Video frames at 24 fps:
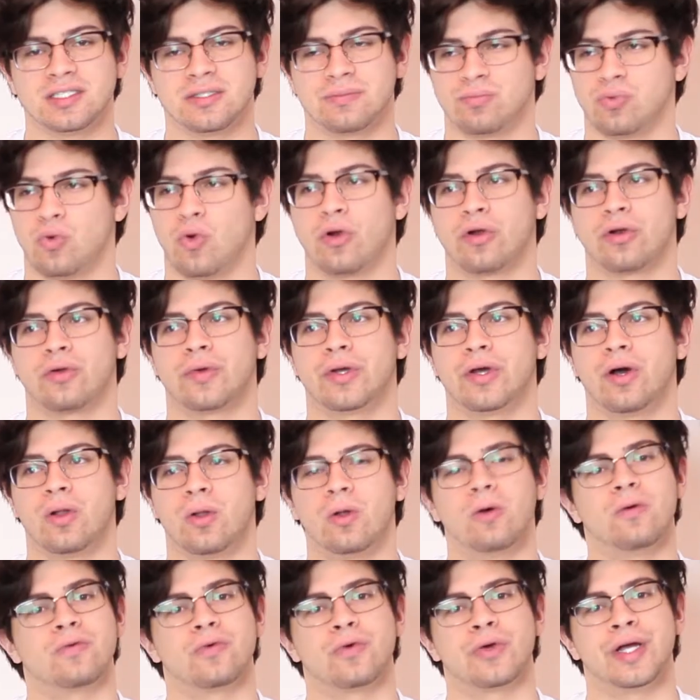embroidery all
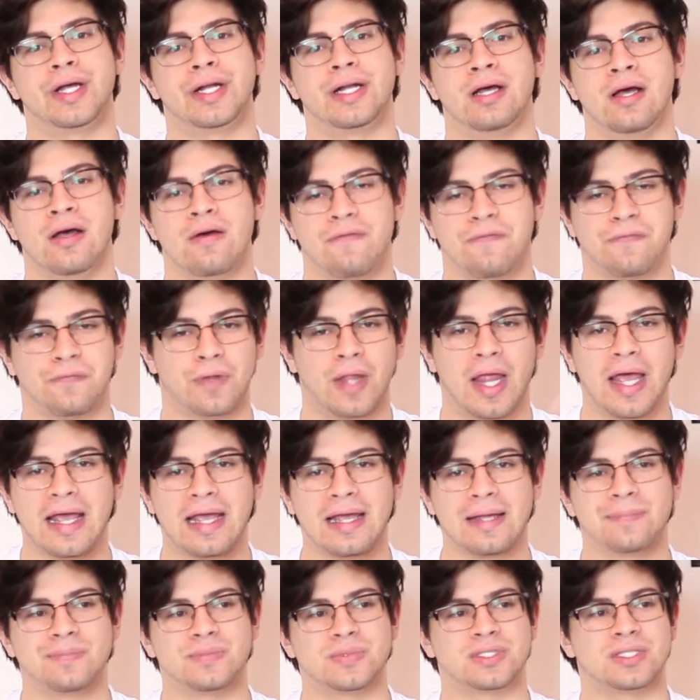over it,
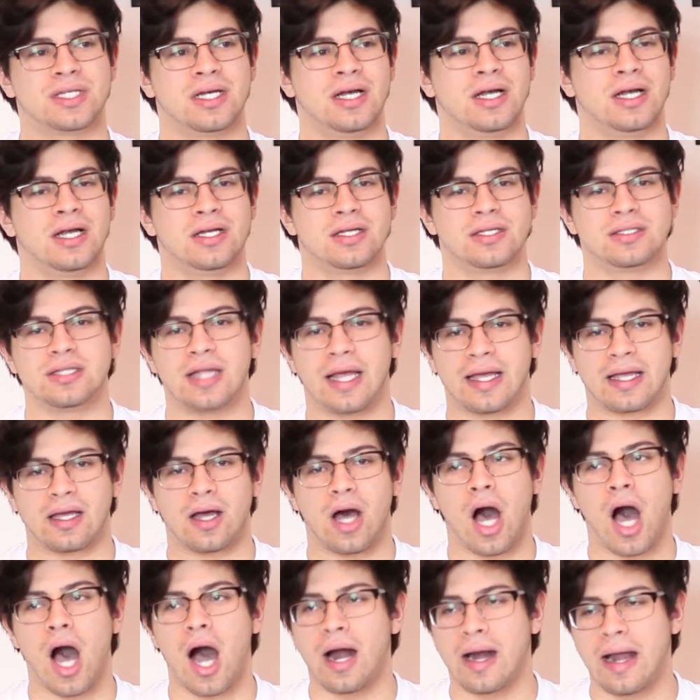flames, like
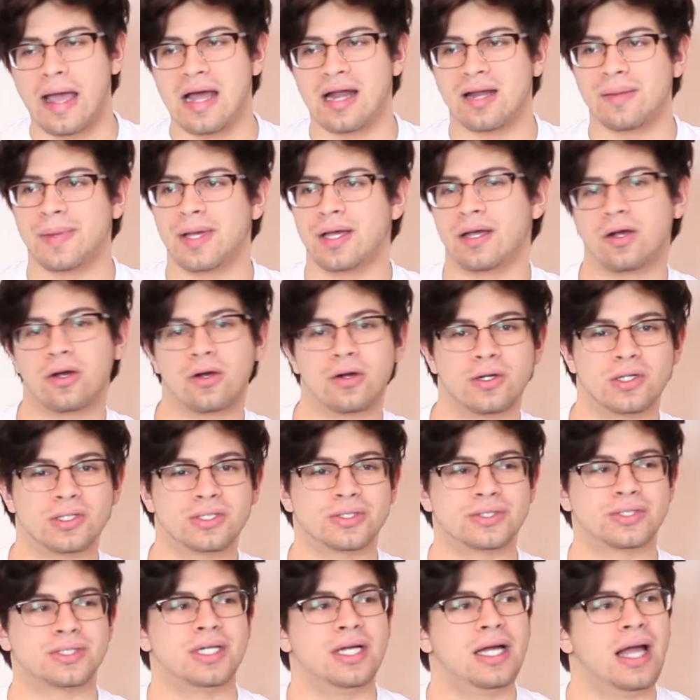hot anime
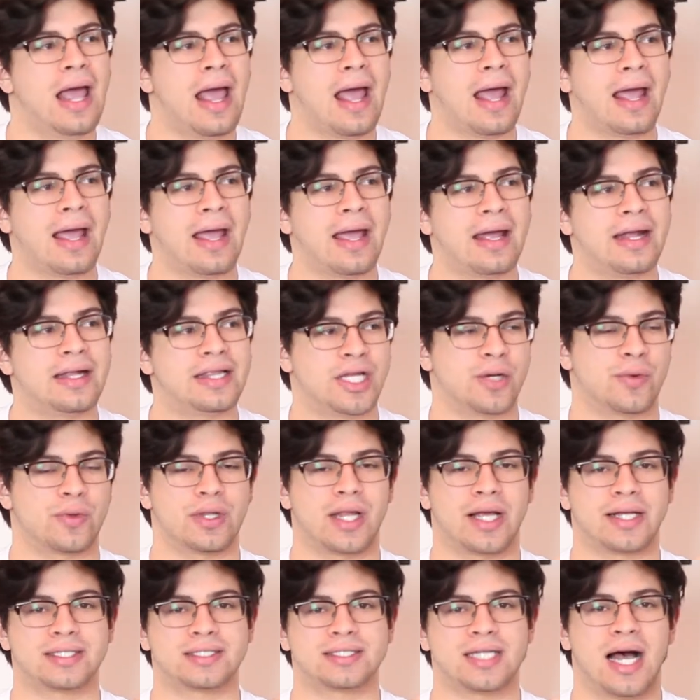girls, and they were
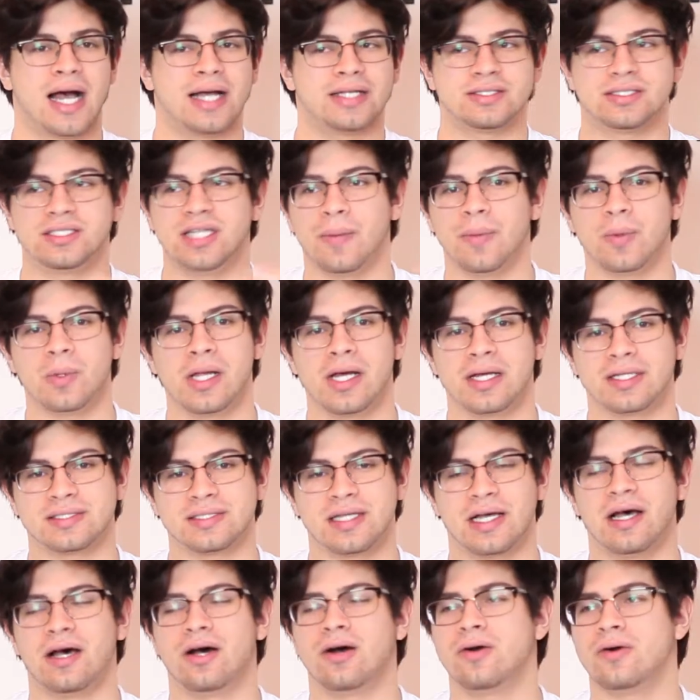like size
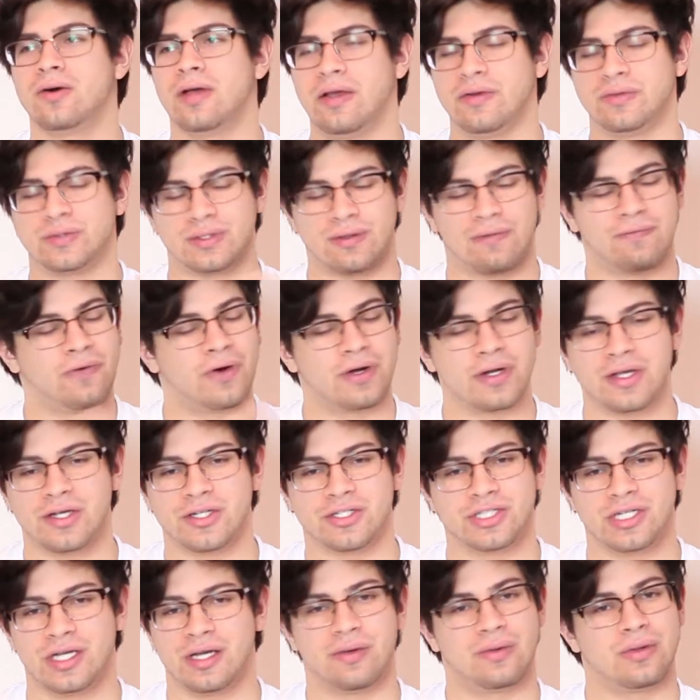XXL. It was the funniest
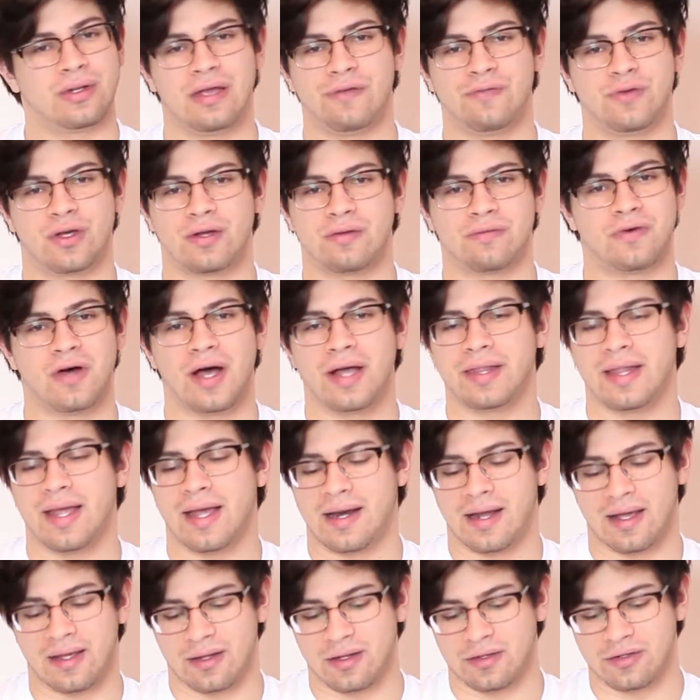shit if you could find
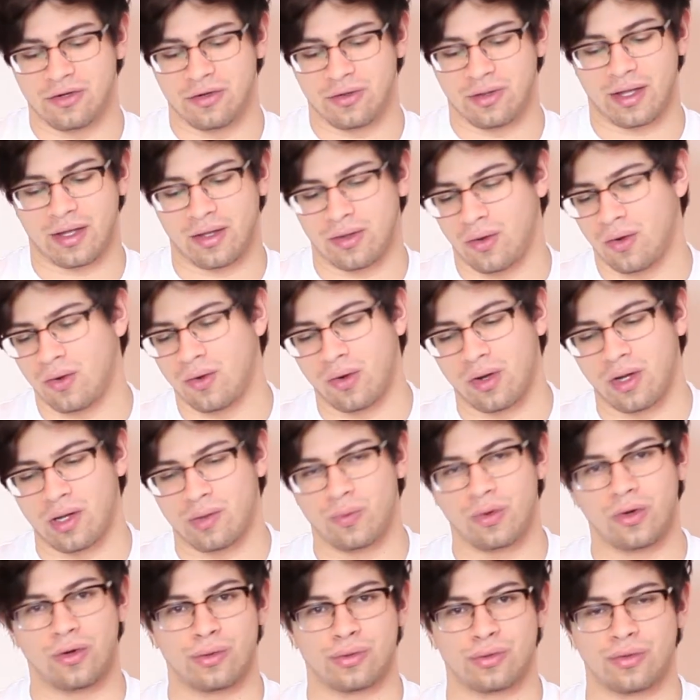that at your like local
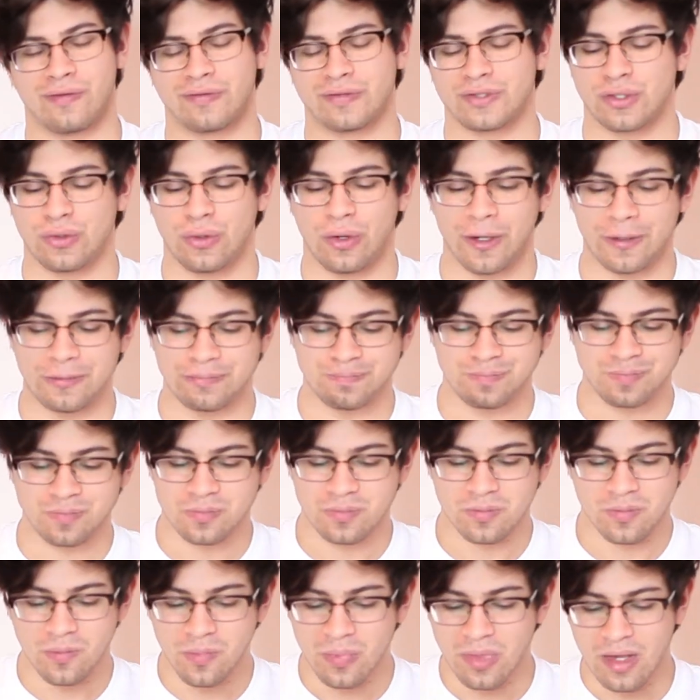Goodwill thrift store.
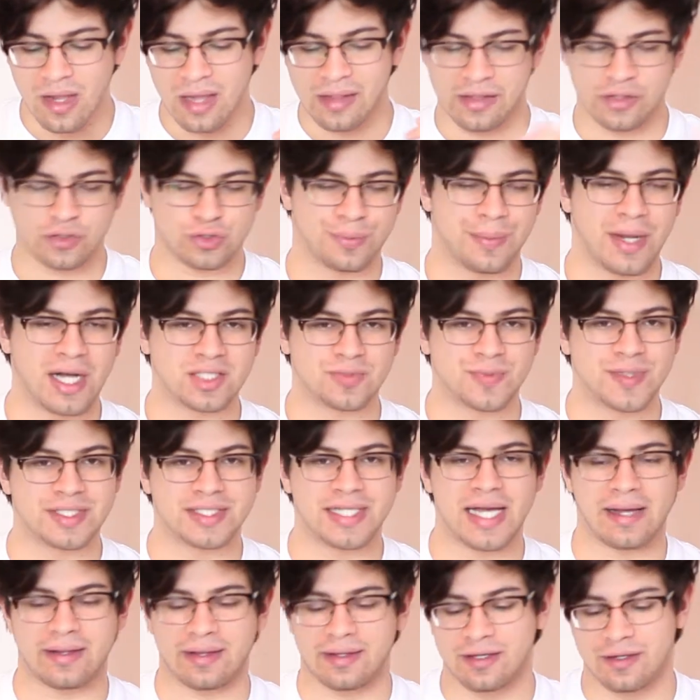This reminds me
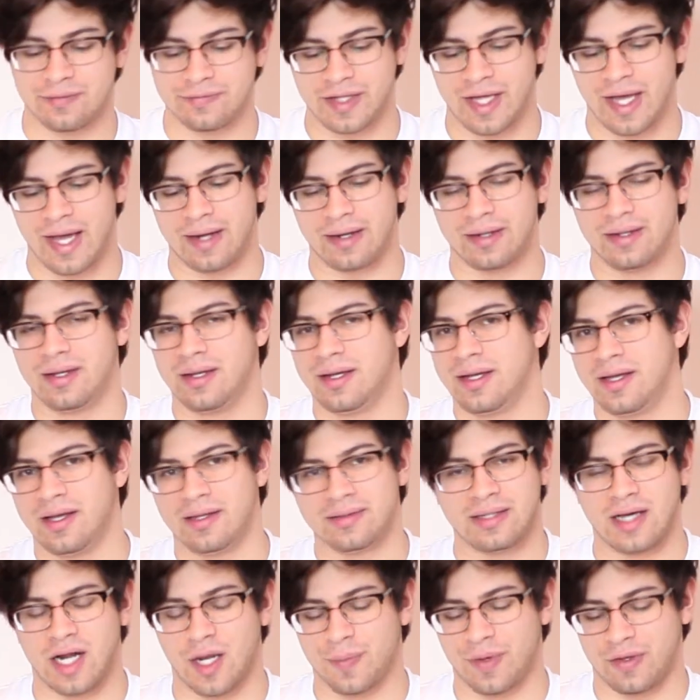exactly of that.
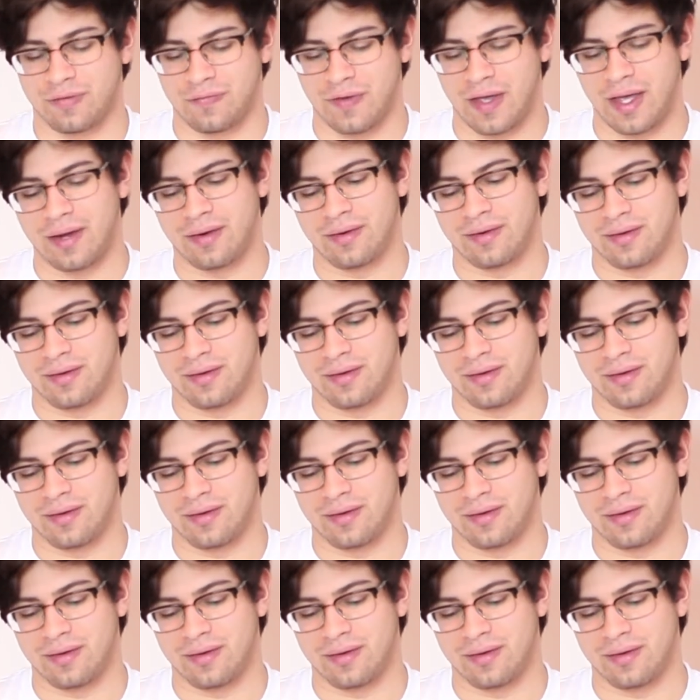Not a big fan.